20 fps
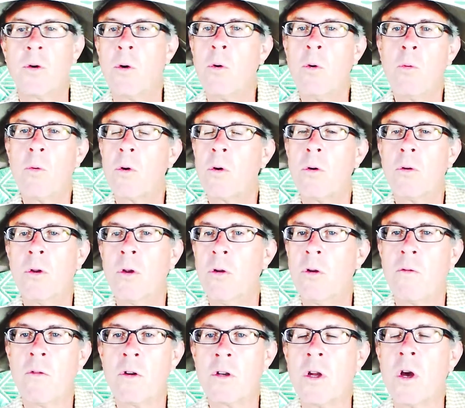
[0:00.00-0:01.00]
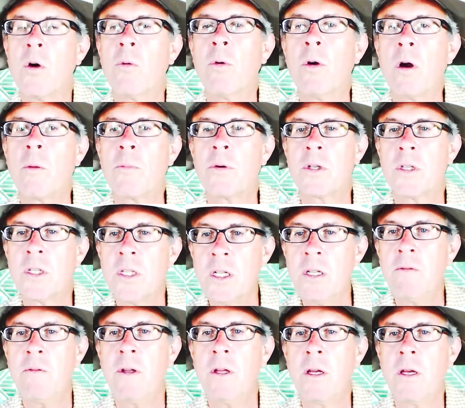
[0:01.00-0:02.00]
this whole world, the universe, we are
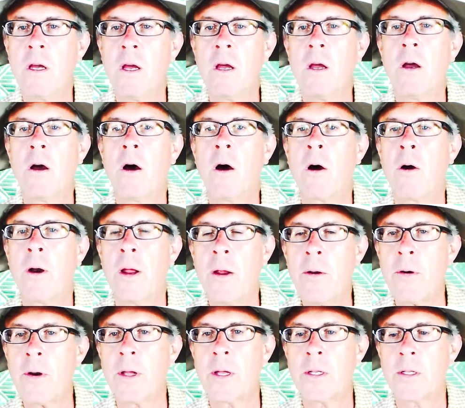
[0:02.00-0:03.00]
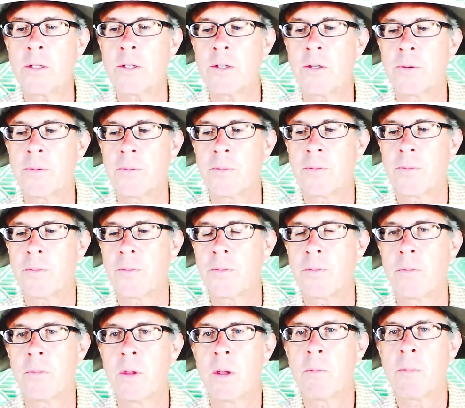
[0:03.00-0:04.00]
perceiving our arrogance.
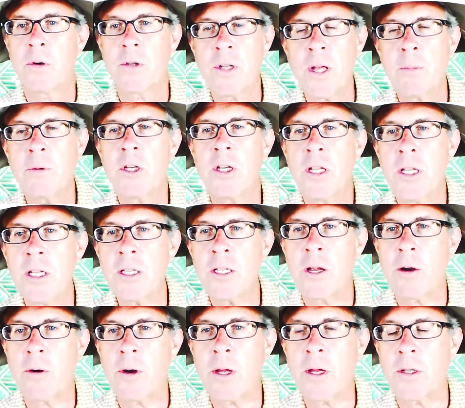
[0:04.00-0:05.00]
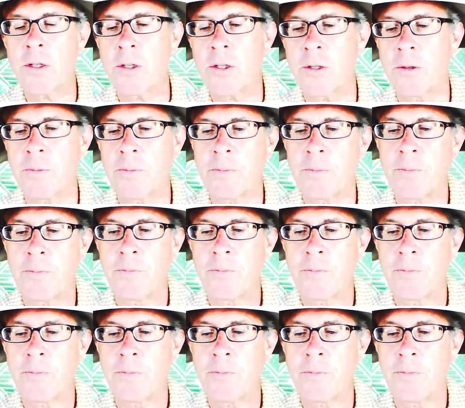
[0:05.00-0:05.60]
Perception is arrogance.